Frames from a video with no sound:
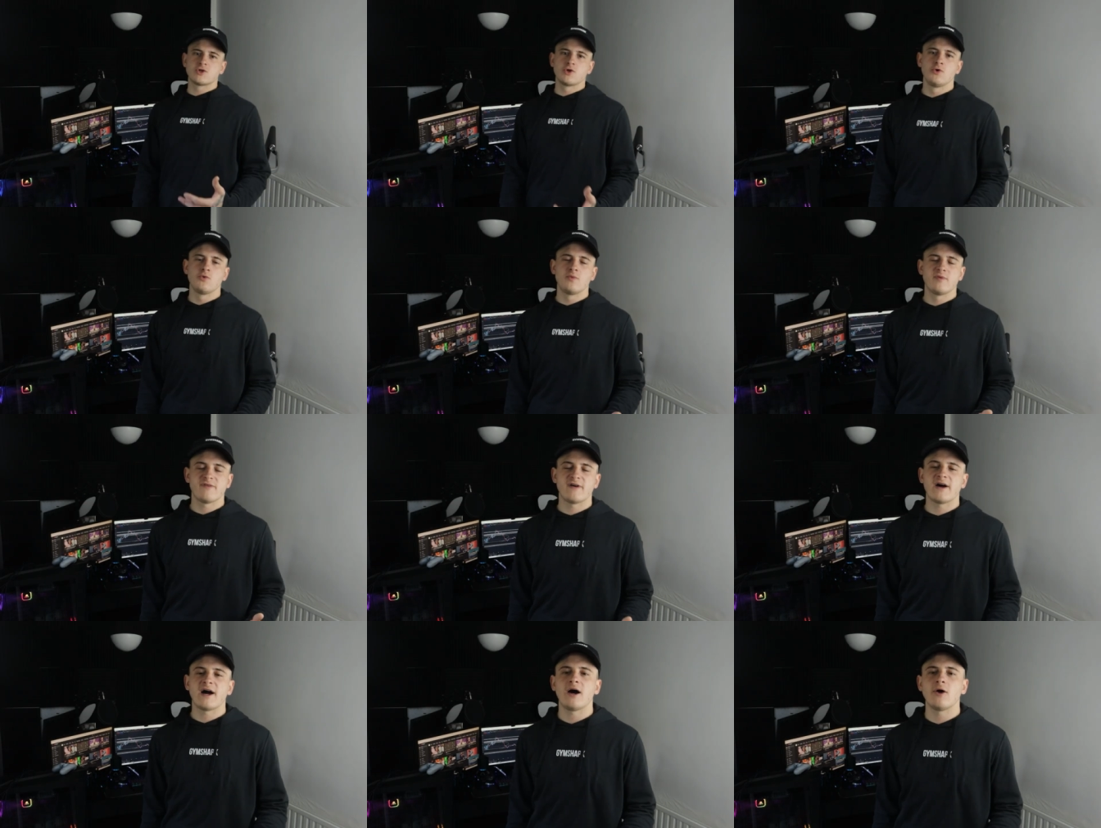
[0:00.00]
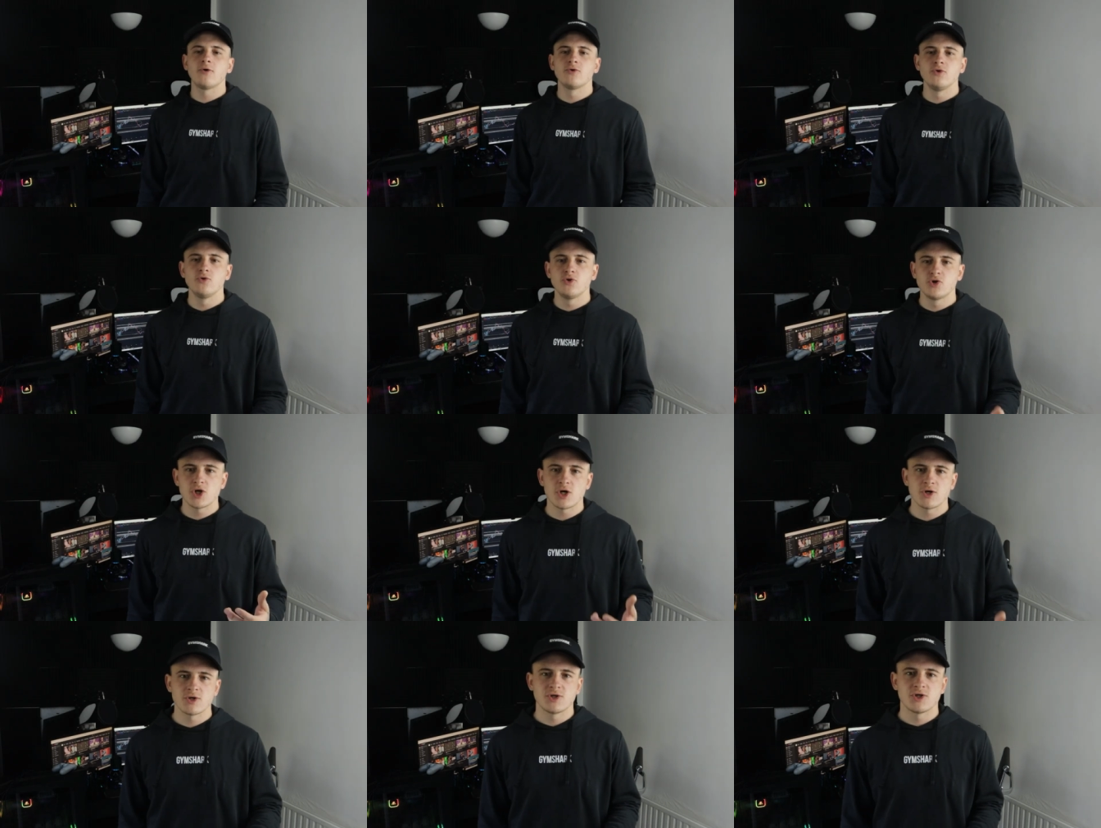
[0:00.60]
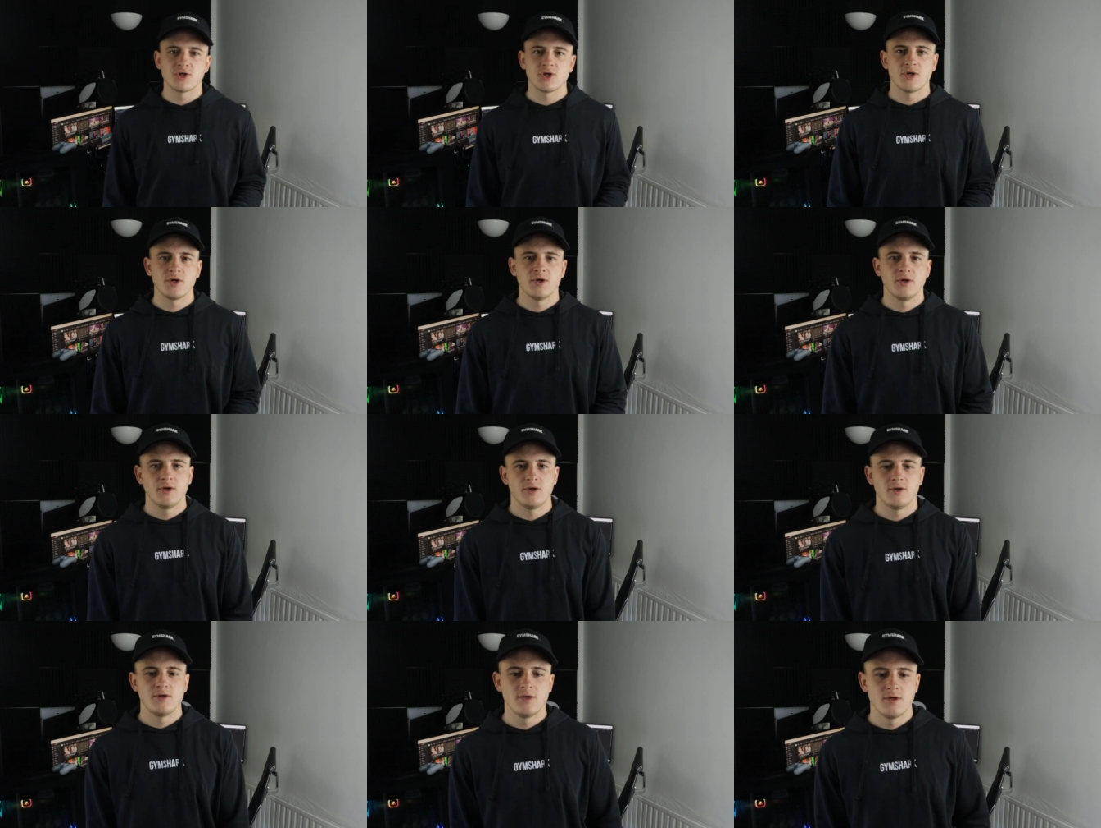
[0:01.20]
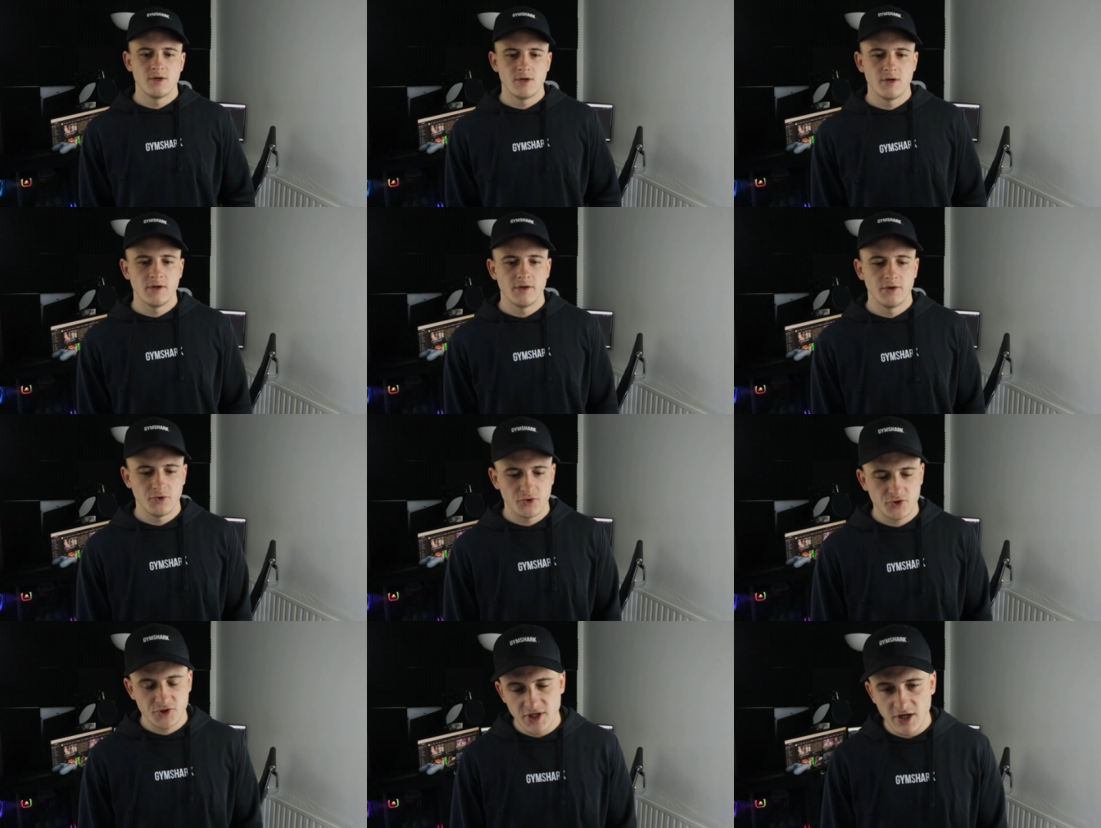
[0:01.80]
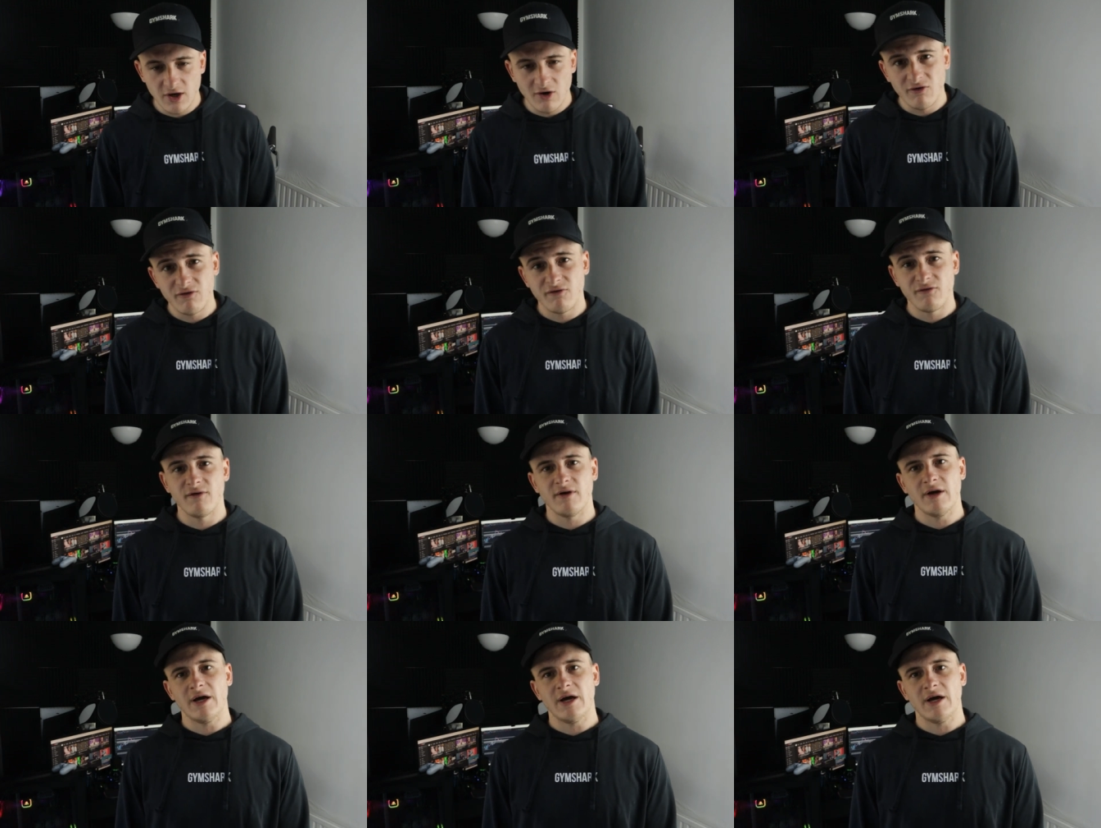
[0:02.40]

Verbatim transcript: do with how you judge yourself,